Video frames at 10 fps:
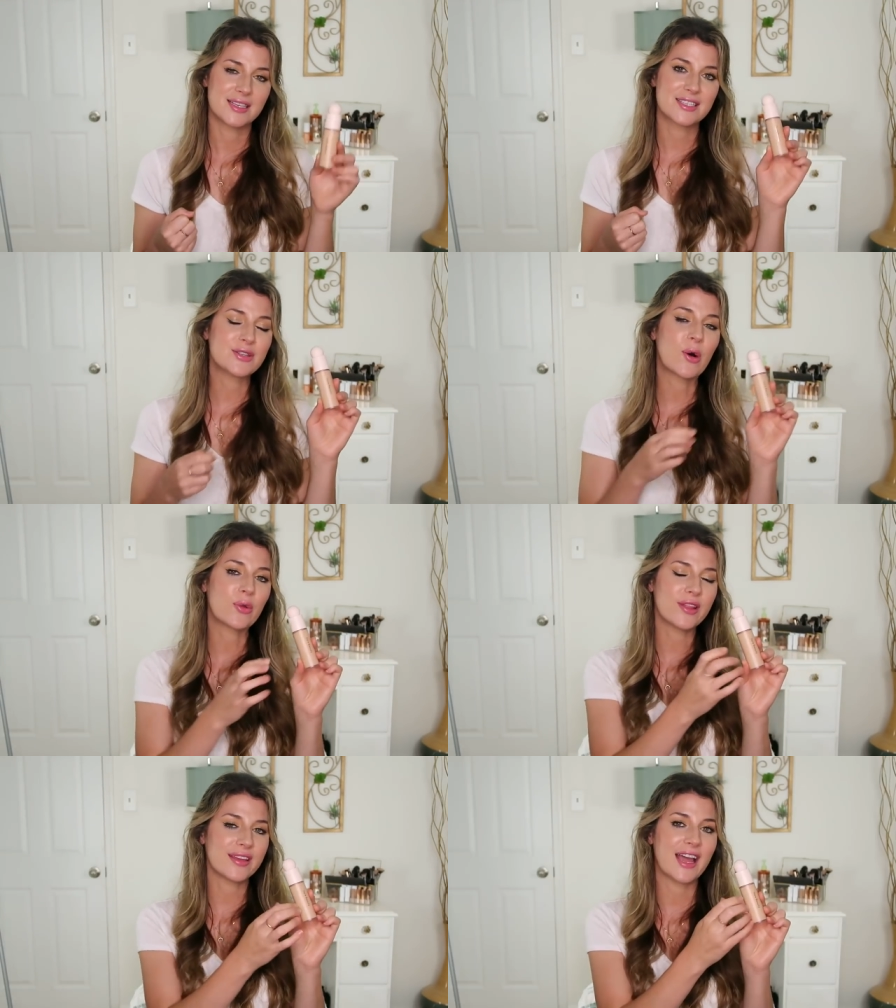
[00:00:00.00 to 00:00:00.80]
This is the
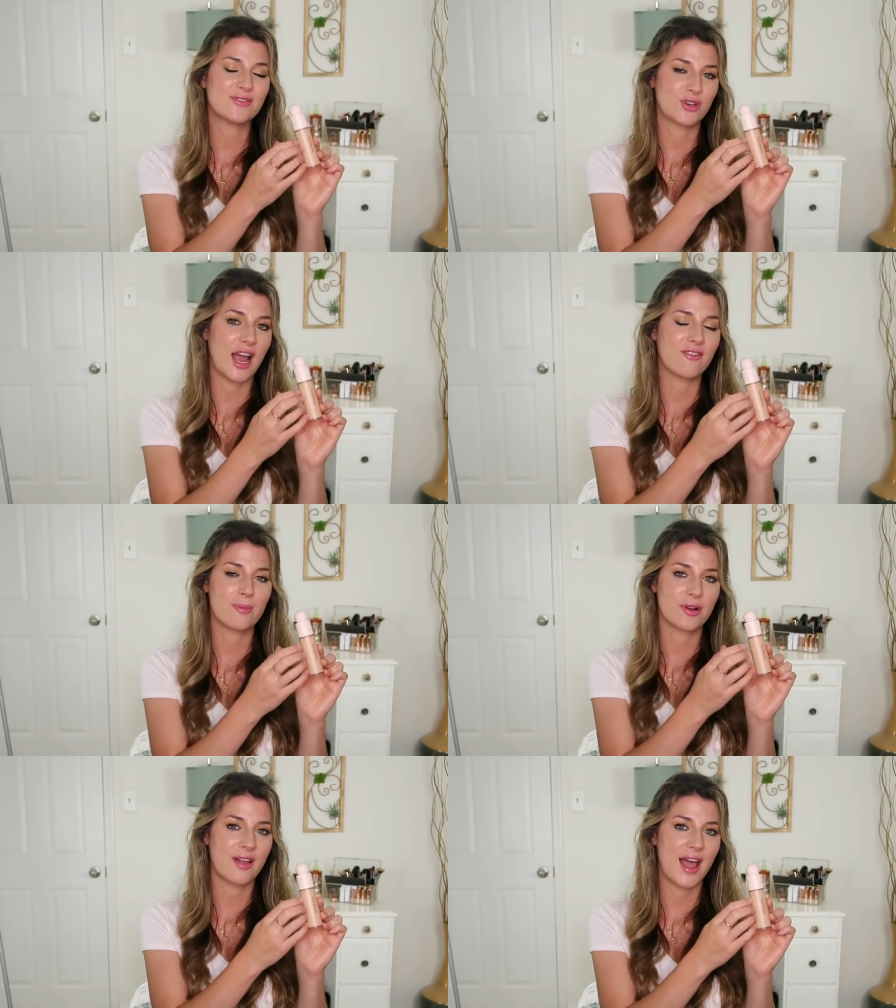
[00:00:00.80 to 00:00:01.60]
only thing I've
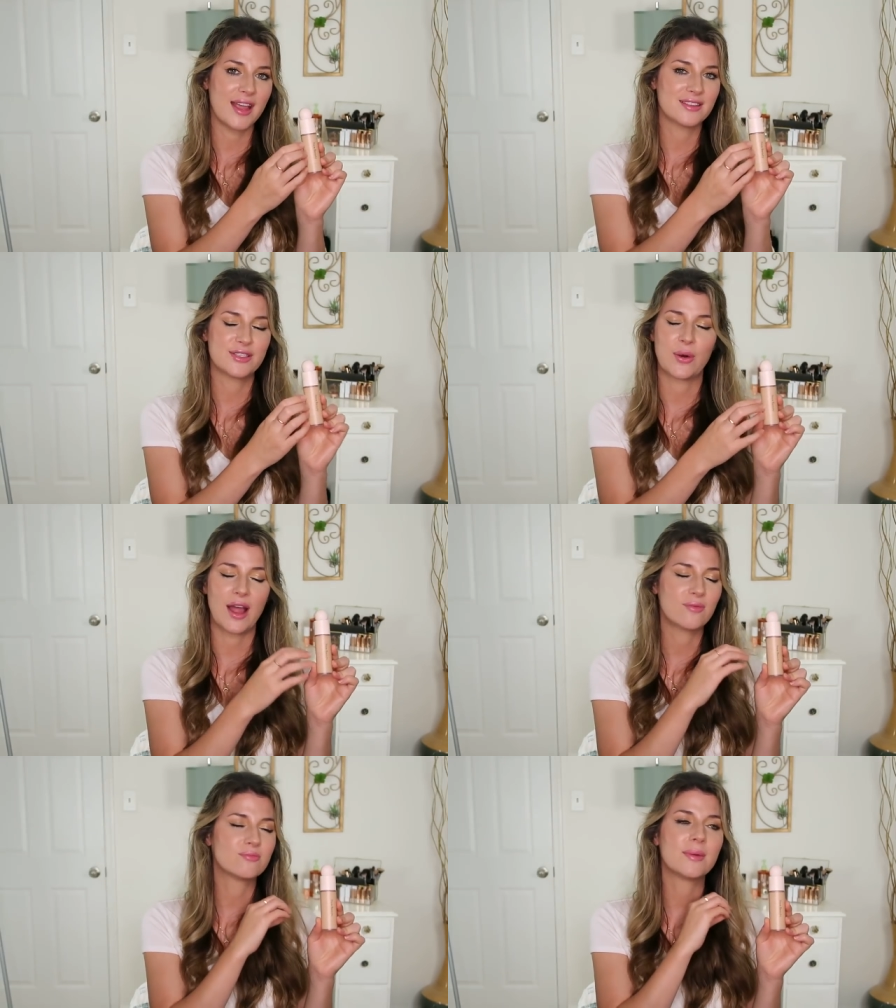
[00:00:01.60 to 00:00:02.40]
tried from her line,
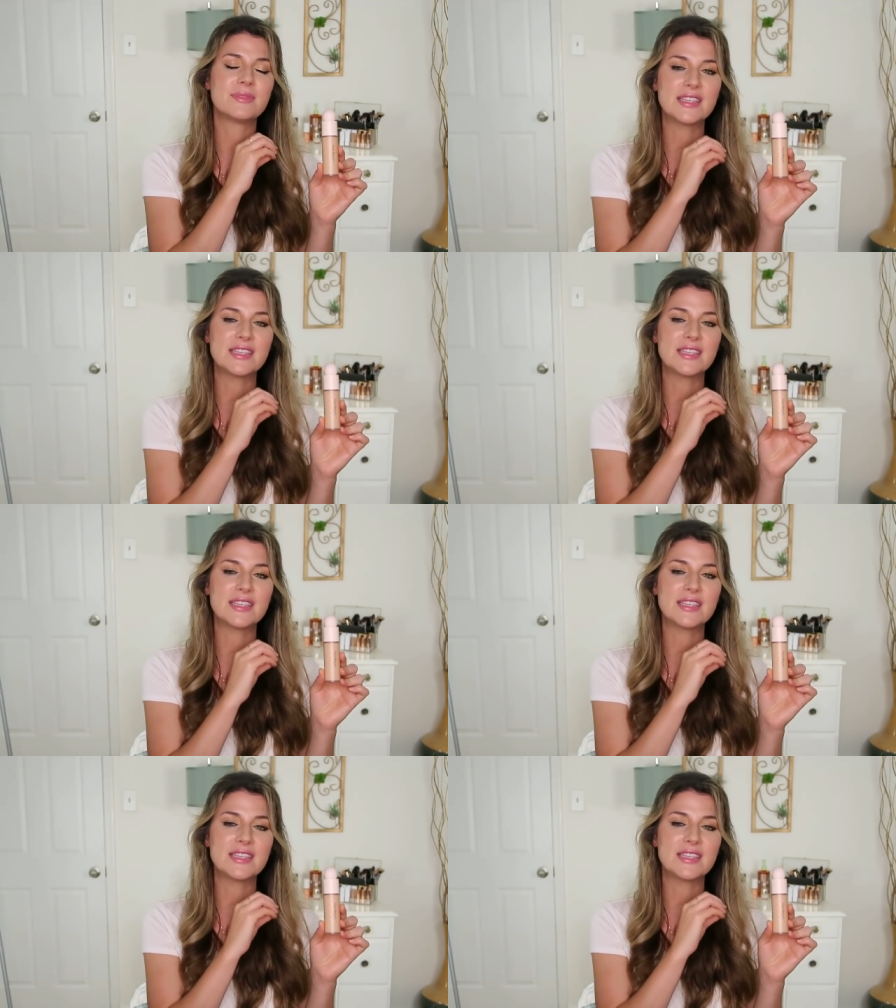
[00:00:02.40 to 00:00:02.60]
so I,